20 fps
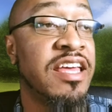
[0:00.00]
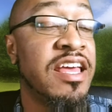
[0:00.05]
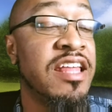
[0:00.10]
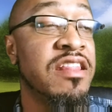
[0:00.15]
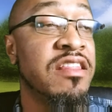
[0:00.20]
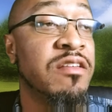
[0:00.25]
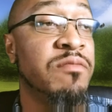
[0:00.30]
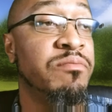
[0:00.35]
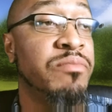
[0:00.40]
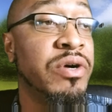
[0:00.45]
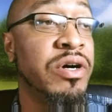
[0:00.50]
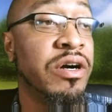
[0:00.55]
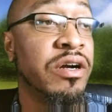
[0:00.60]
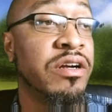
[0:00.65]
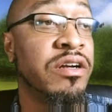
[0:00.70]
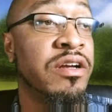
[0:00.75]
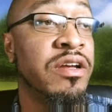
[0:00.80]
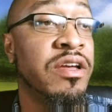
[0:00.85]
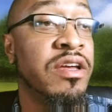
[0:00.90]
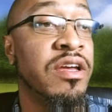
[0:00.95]
in the
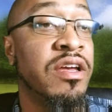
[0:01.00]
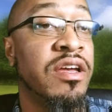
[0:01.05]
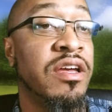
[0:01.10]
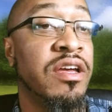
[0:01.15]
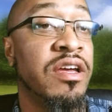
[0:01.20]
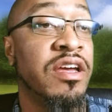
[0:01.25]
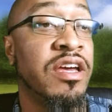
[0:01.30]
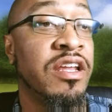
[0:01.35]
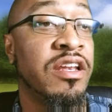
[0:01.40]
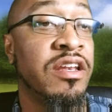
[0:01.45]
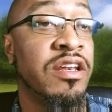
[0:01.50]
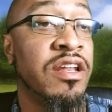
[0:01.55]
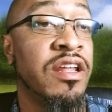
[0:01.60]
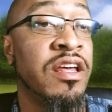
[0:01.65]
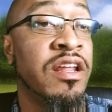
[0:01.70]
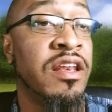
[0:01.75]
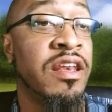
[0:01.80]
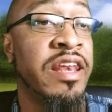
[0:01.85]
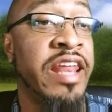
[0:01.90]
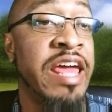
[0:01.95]
book it
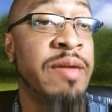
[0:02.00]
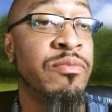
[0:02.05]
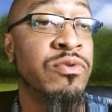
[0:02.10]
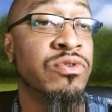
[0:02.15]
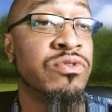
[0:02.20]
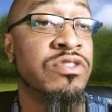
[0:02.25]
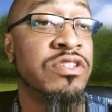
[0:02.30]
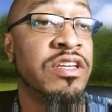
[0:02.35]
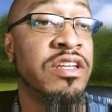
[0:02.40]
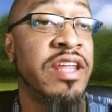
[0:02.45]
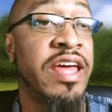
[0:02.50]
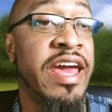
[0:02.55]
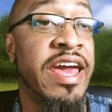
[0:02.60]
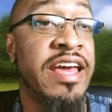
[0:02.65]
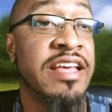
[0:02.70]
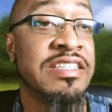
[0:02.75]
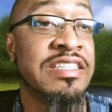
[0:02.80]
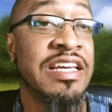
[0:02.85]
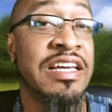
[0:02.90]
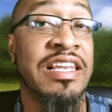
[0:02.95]
labels it
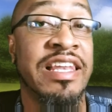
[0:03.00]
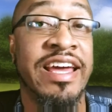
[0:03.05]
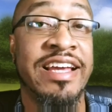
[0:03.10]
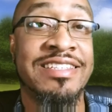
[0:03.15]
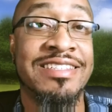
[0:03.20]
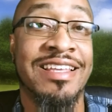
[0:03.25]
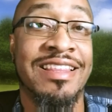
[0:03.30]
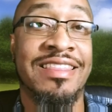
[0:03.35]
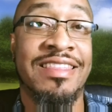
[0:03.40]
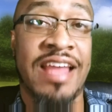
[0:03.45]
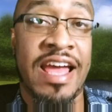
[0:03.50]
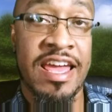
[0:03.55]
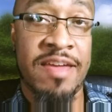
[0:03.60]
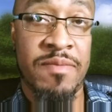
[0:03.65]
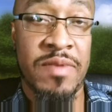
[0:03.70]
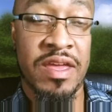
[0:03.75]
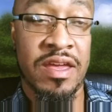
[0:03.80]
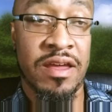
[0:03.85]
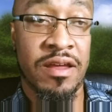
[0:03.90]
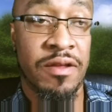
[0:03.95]
as
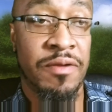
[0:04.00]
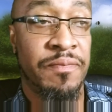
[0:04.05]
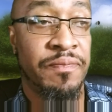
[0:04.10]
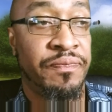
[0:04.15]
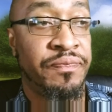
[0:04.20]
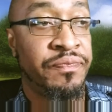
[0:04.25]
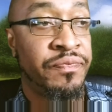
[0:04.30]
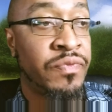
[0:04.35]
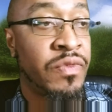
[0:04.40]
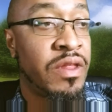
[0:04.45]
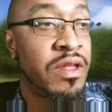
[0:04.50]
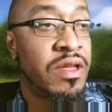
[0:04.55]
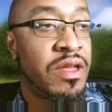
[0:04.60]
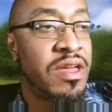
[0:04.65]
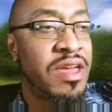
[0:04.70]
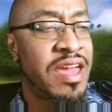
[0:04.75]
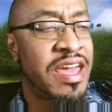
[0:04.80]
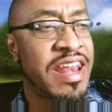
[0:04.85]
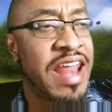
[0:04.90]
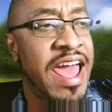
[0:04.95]
alexithymia,
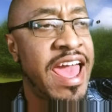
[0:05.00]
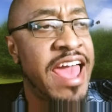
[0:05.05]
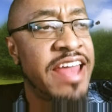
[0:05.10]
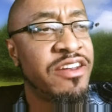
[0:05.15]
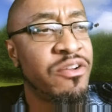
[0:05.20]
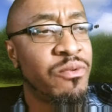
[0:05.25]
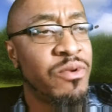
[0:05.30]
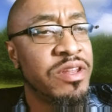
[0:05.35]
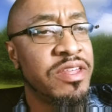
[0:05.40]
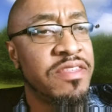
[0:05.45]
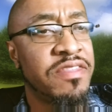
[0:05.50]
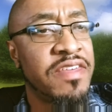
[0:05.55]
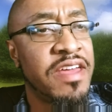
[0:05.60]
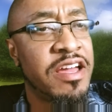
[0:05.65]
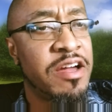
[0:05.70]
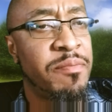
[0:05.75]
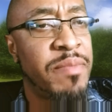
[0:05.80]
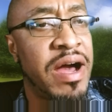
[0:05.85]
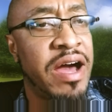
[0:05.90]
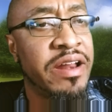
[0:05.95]
and I had to really think
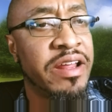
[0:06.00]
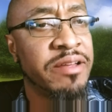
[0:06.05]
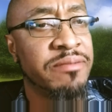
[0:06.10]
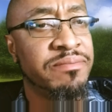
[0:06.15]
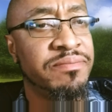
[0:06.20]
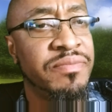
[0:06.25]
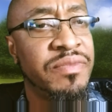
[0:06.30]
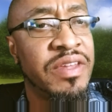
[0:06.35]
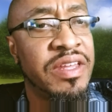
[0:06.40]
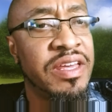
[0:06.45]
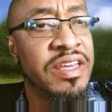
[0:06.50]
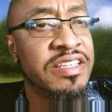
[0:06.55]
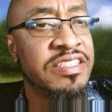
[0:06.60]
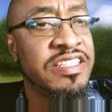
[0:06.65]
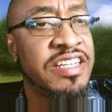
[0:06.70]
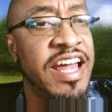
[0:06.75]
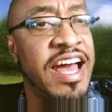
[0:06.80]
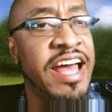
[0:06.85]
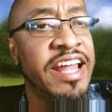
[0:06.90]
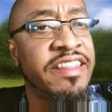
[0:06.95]
about it. It's
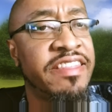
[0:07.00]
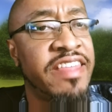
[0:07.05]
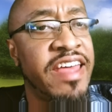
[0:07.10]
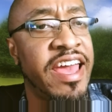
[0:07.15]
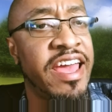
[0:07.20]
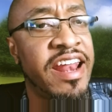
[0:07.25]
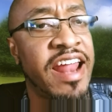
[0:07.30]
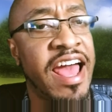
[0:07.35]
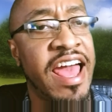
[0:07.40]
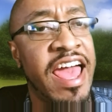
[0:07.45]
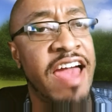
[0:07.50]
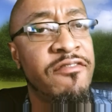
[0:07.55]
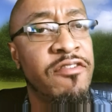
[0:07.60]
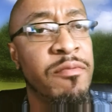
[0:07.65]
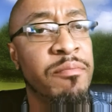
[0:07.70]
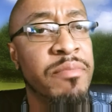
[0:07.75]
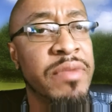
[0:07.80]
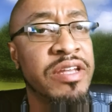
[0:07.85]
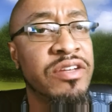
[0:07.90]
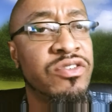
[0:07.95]
not that I have a
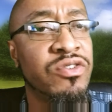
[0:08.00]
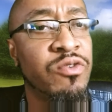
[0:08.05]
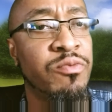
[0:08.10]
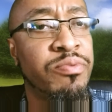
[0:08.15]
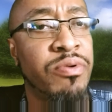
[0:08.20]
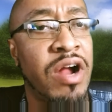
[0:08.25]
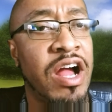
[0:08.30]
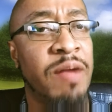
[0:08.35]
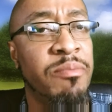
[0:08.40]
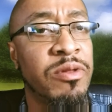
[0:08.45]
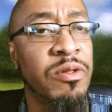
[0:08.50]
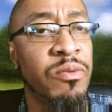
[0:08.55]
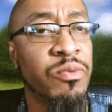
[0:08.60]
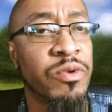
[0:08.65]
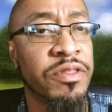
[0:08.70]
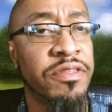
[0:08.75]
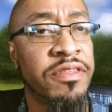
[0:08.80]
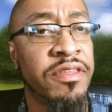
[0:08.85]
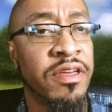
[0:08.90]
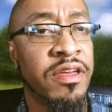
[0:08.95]
mental problem
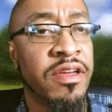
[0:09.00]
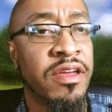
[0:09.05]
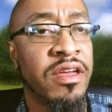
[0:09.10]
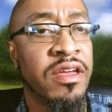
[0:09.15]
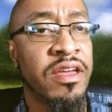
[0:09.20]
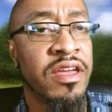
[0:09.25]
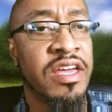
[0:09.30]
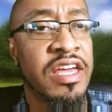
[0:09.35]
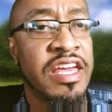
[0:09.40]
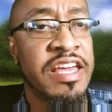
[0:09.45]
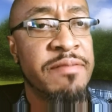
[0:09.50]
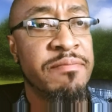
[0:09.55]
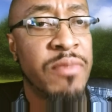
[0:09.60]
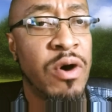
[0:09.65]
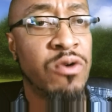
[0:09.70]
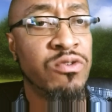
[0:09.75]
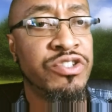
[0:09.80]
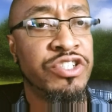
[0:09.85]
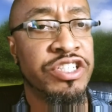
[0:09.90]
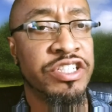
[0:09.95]
with
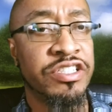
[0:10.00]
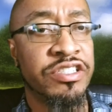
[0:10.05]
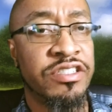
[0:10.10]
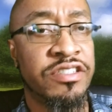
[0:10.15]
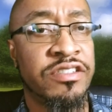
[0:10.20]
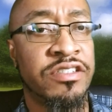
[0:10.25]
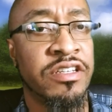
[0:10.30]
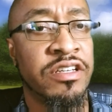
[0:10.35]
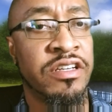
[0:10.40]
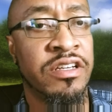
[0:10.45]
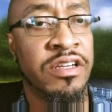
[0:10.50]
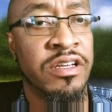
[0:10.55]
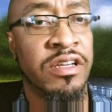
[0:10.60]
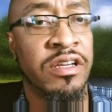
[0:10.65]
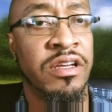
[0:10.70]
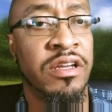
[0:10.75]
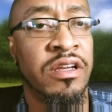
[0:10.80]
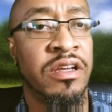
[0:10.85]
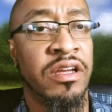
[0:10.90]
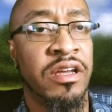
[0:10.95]
emotions,
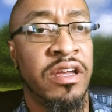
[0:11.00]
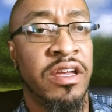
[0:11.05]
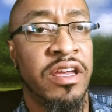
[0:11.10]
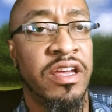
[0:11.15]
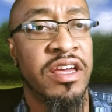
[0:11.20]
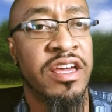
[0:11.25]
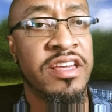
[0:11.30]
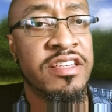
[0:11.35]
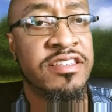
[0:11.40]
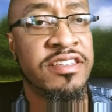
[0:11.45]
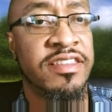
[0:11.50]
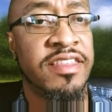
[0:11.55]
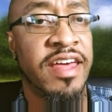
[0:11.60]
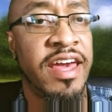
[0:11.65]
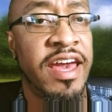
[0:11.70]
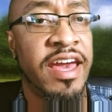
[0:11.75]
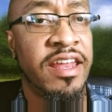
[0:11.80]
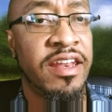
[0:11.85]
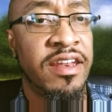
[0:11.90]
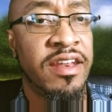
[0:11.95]
it's
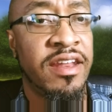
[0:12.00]
that